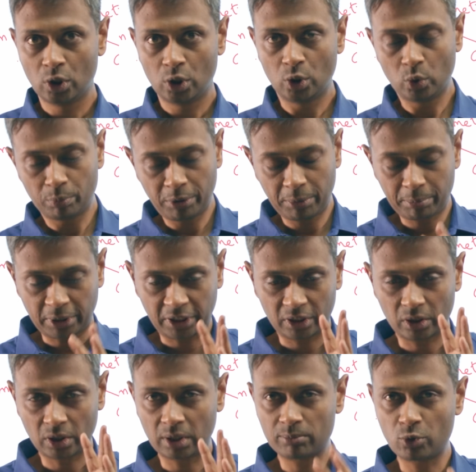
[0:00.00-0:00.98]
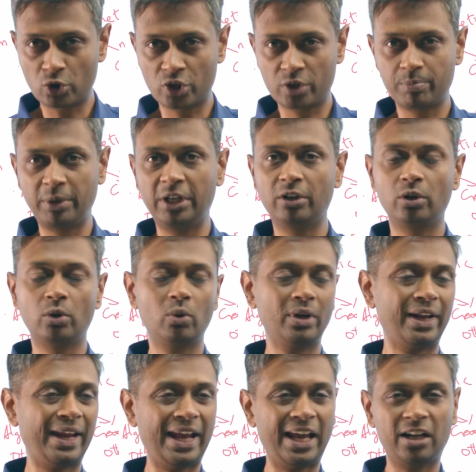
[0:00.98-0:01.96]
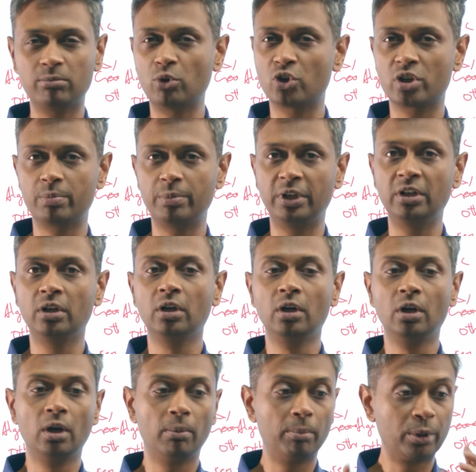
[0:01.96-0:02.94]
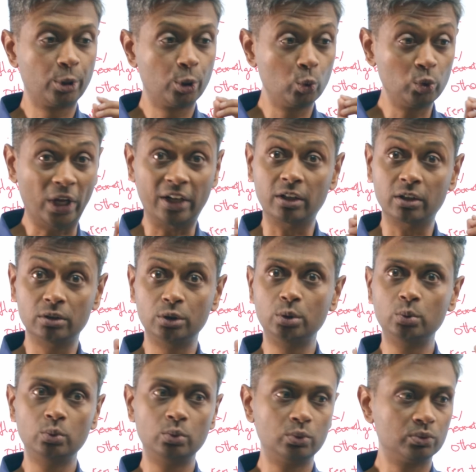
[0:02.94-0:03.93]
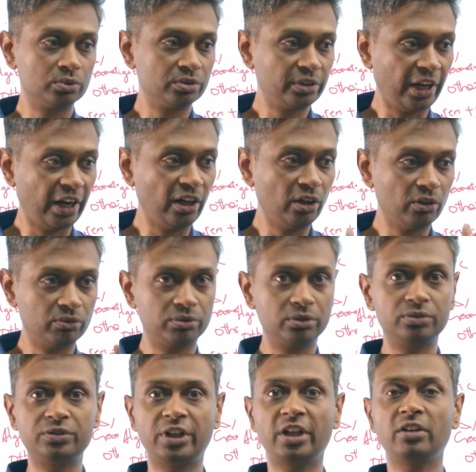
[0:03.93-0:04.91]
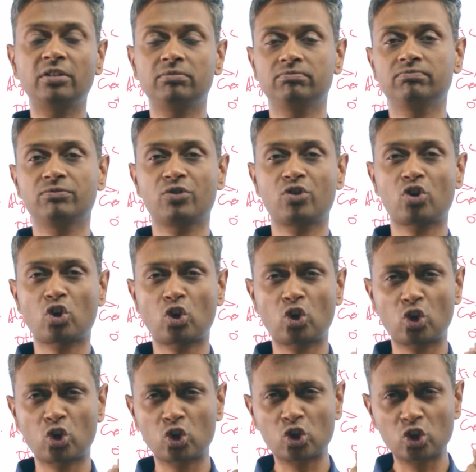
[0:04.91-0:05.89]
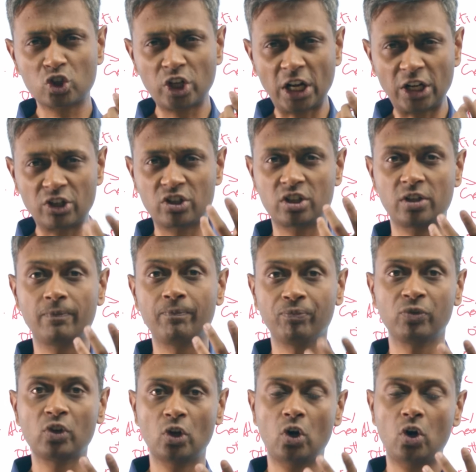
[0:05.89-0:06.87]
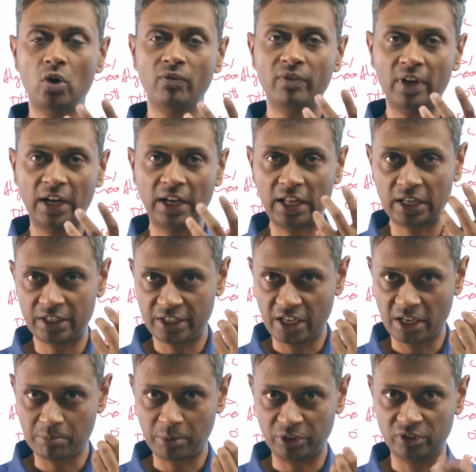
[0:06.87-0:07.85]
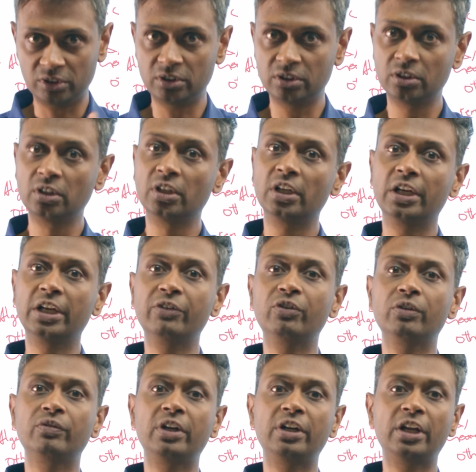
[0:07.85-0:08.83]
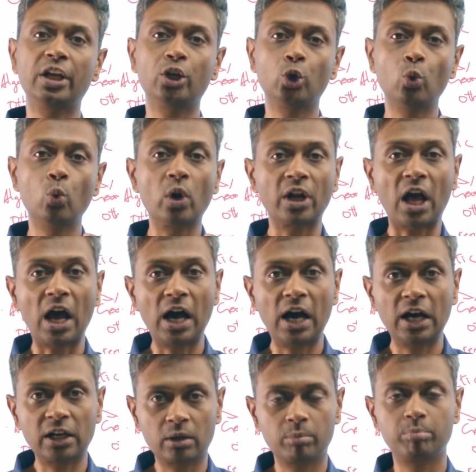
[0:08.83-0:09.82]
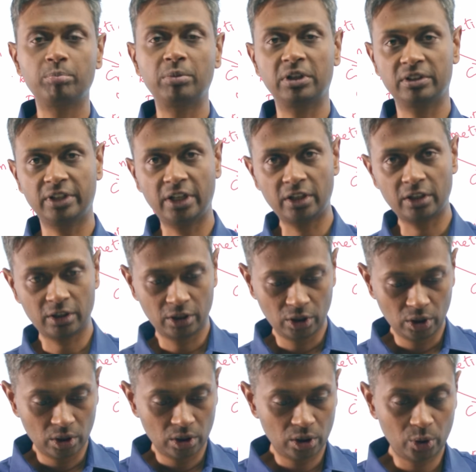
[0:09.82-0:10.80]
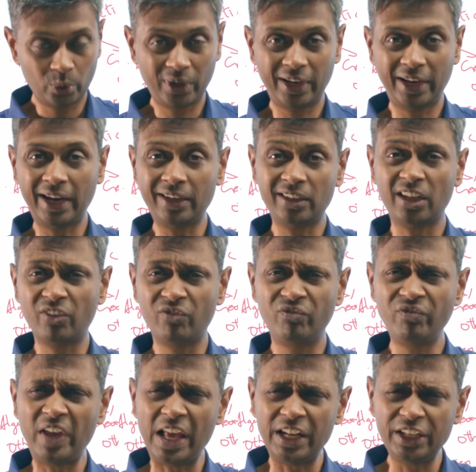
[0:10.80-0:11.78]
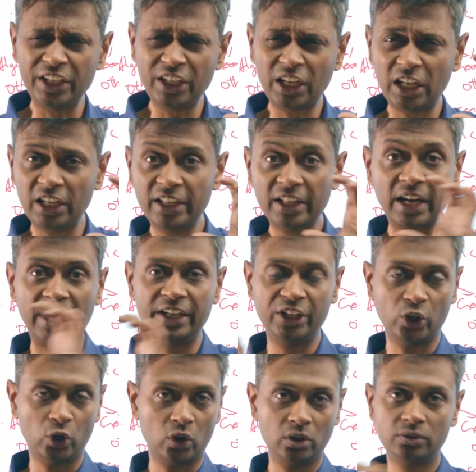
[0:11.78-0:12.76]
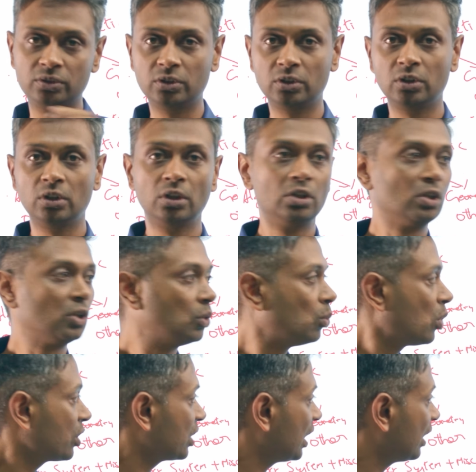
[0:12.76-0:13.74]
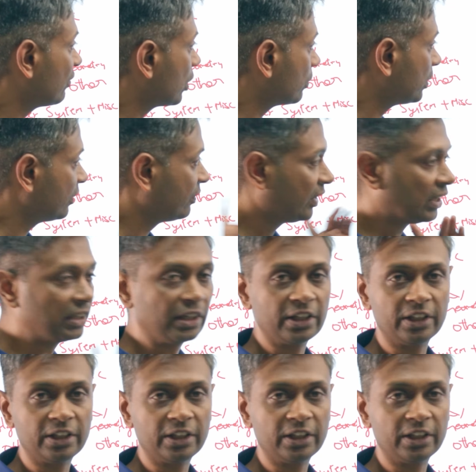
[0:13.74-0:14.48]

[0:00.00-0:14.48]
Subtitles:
Don't be particular about speed, don't care about speed, but do that. Do 10, 15 sets of LRDI puzzles, even if they take you an hour per set, to get a very clear idea of what are the level of difficulty